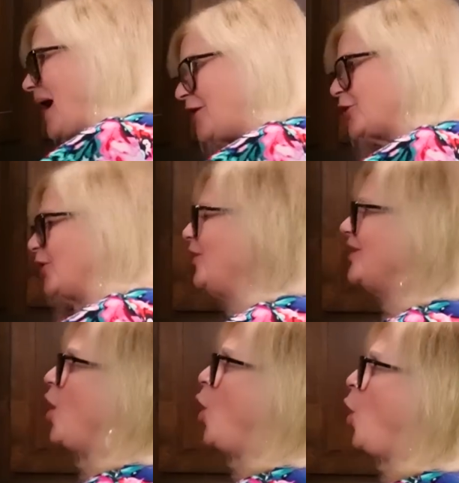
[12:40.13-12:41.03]
Butter,
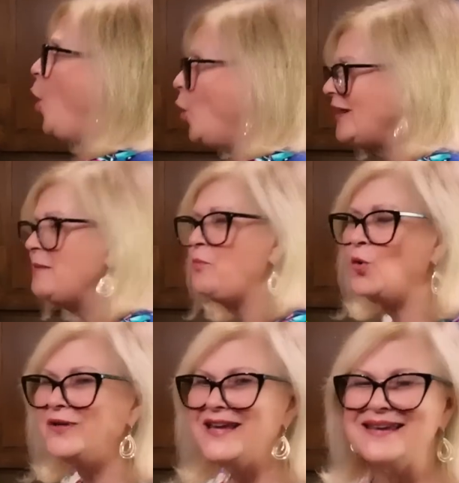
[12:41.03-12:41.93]
holy
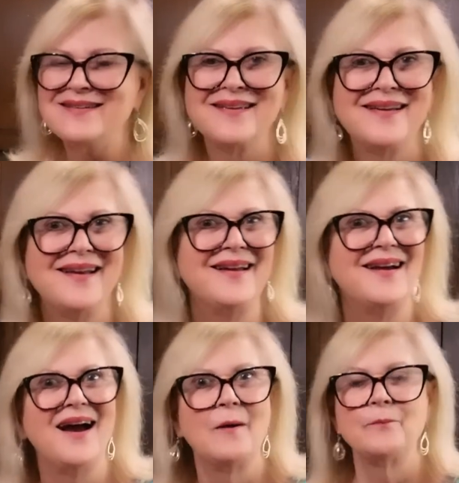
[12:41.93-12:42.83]
moly,
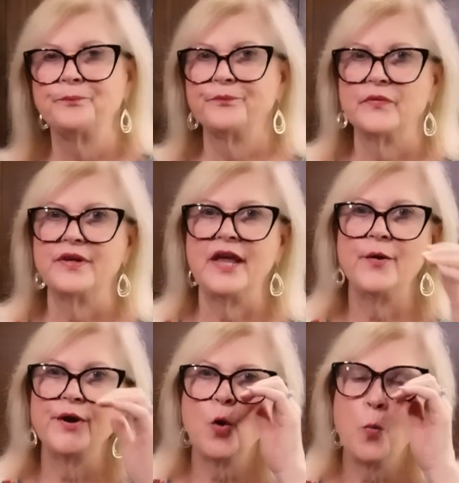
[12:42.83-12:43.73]

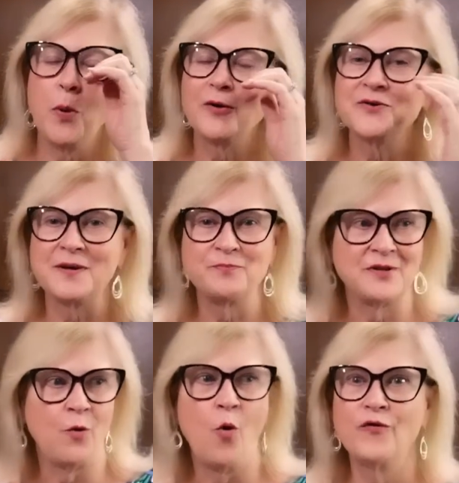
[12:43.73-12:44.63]
Kerrygold butter's up
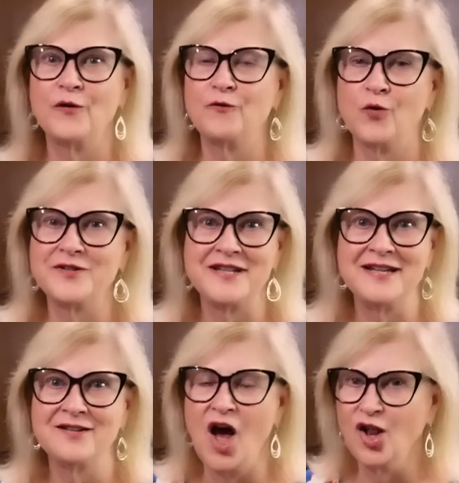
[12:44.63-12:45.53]
to over
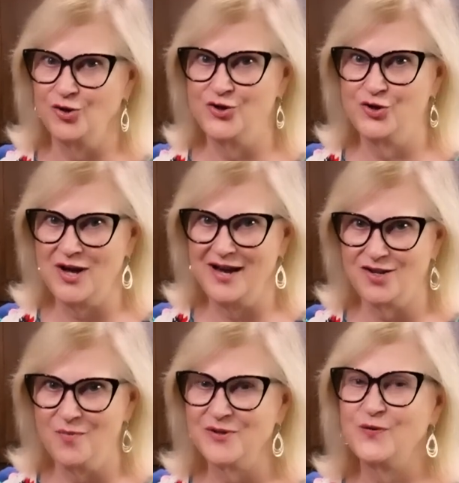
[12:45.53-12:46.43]
$14, you
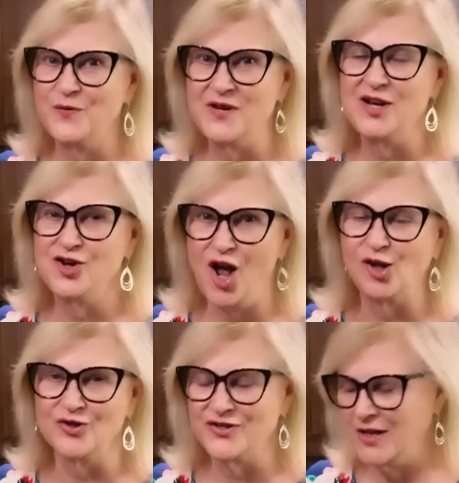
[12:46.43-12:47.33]
guys, almost
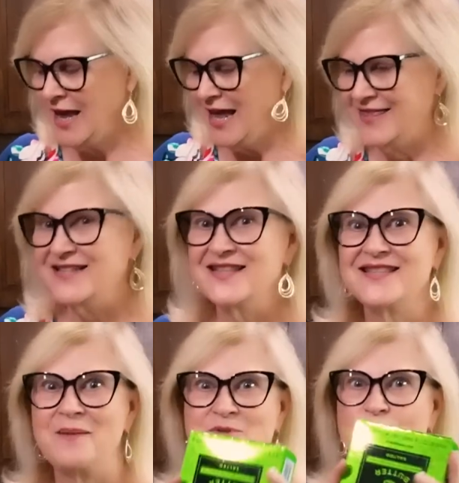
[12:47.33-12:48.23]
$15. This
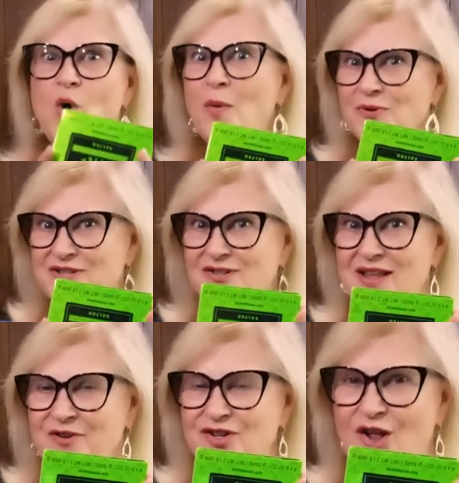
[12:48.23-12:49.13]
is up to almost $11,